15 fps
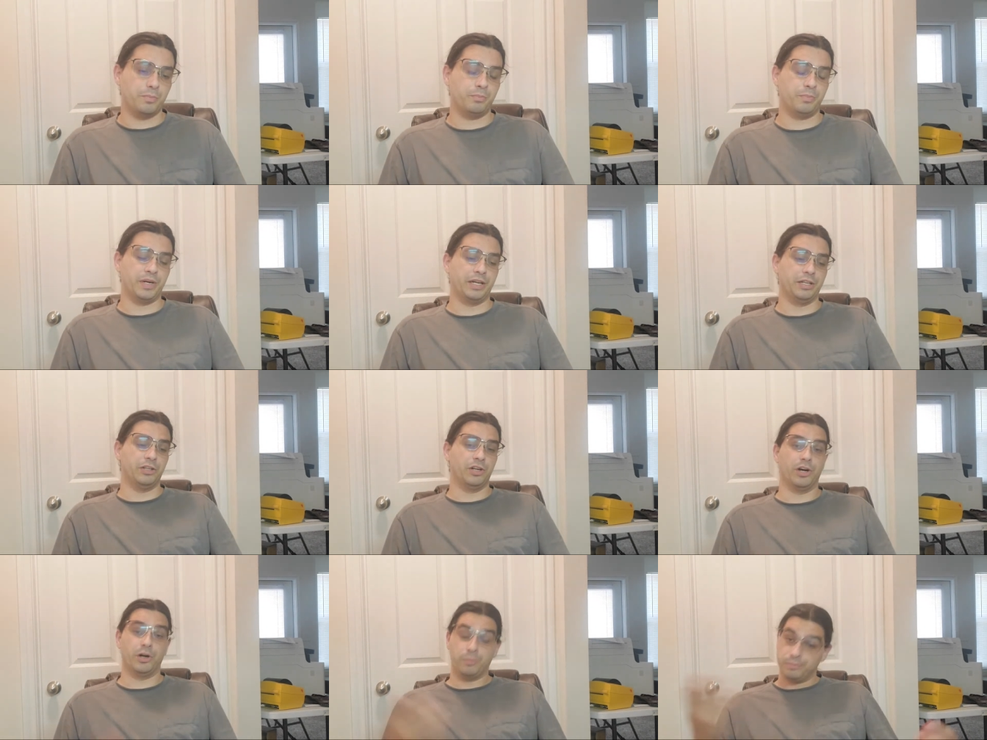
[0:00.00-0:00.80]
But,
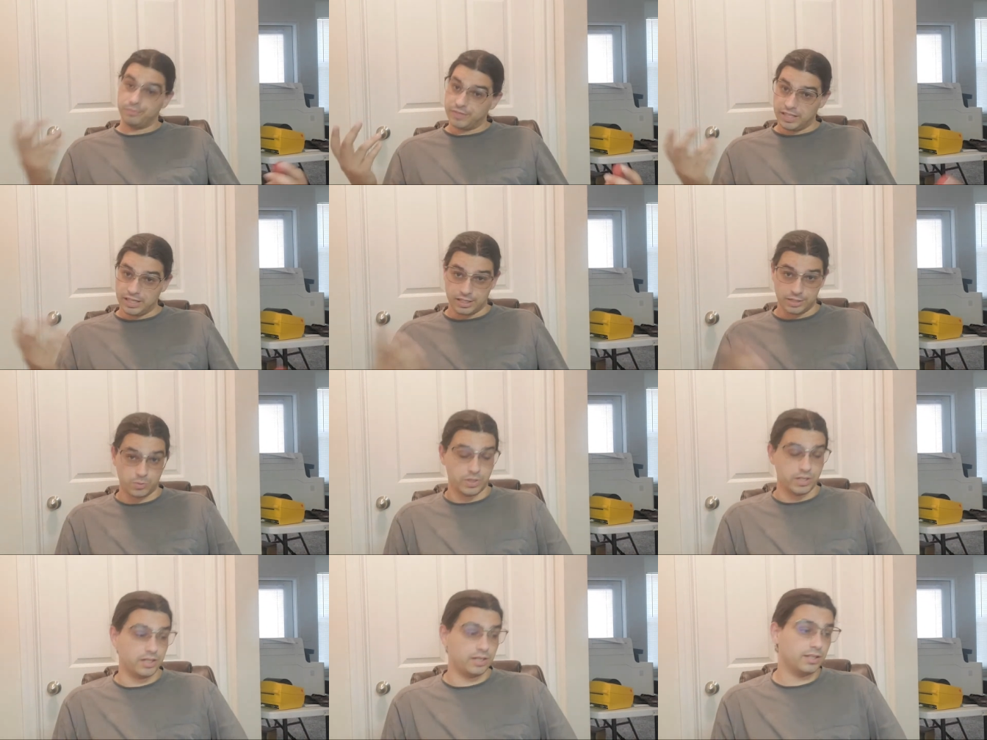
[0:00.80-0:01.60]
it is
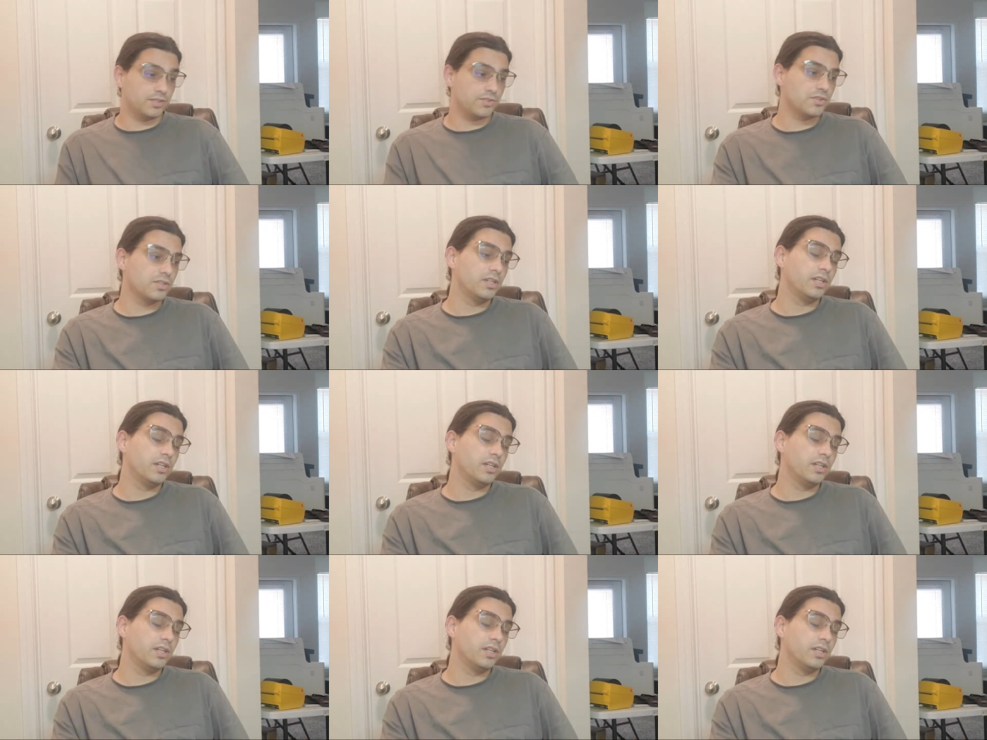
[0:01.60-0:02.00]
what it is.